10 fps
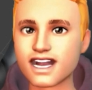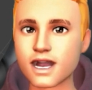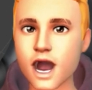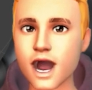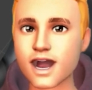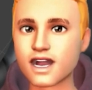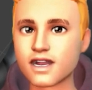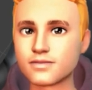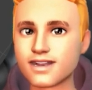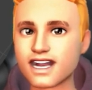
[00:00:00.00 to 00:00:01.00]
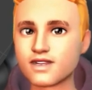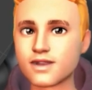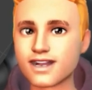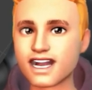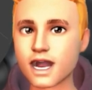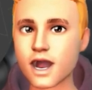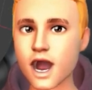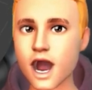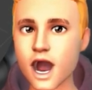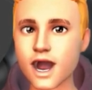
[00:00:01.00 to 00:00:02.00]
and this face,
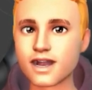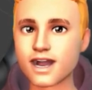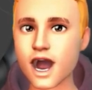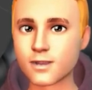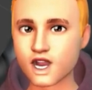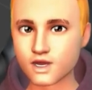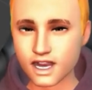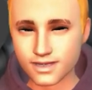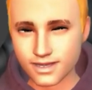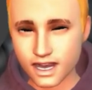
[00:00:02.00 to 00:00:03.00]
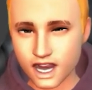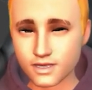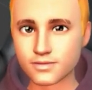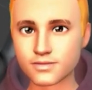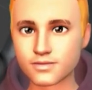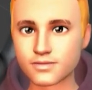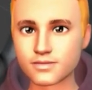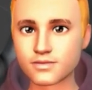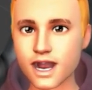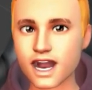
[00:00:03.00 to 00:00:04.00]
and then I'm going to delete it.
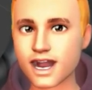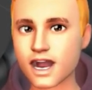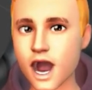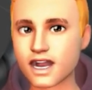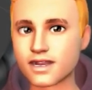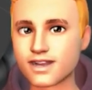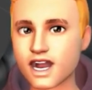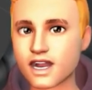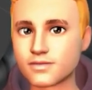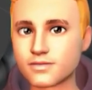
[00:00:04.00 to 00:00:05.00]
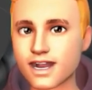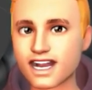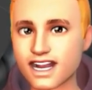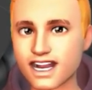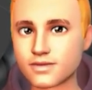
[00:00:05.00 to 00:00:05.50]
Delete and then faces.